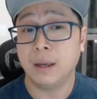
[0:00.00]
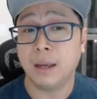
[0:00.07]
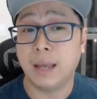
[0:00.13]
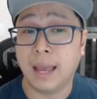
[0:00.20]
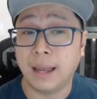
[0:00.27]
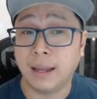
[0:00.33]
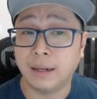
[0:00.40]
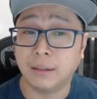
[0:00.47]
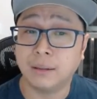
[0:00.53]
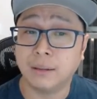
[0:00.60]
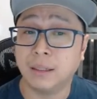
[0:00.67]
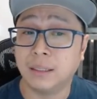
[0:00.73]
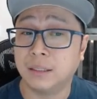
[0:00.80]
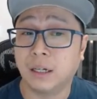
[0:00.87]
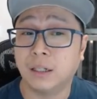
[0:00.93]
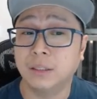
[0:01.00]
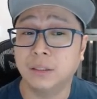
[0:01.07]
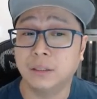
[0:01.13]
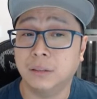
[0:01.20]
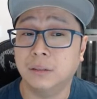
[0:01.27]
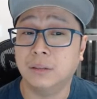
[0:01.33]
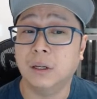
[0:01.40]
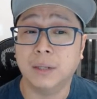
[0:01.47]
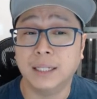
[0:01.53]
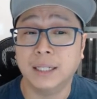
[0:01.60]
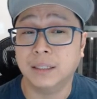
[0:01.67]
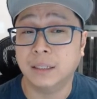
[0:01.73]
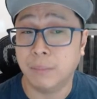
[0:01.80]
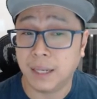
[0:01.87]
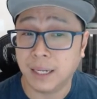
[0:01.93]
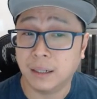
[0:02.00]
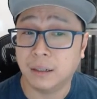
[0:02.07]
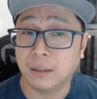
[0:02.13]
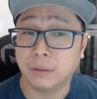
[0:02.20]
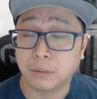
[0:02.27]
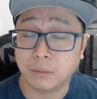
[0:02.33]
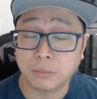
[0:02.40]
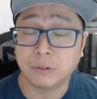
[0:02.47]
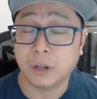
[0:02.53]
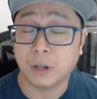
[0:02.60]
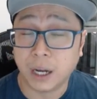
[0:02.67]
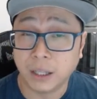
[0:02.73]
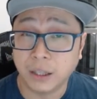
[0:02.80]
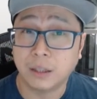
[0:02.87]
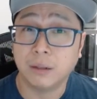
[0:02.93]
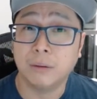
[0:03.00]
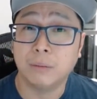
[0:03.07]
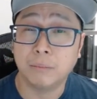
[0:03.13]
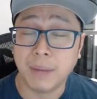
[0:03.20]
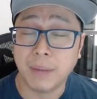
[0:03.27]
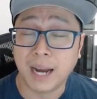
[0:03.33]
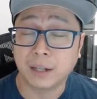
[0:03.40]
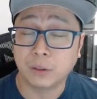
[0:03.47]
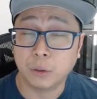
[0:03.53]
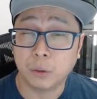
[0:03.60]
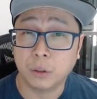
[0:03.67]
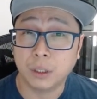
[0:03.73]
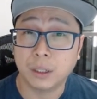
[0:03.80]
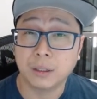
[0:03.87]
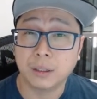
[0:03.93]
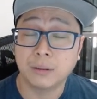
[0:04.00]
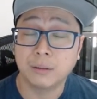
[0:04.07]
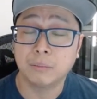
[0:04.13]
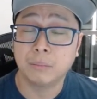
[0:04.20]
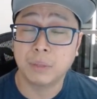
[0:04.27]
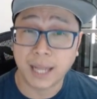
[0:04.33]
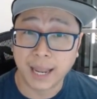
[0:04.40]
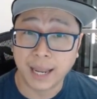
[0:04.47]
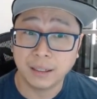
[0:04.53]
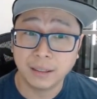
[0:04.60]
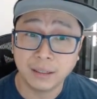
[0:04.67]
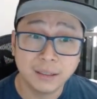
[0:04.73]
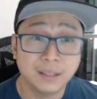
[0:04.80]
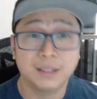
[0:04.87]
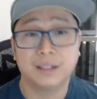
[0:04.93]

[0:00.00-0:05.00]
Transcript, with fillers: and it's also known as the Mega Roth Backdoor Plan.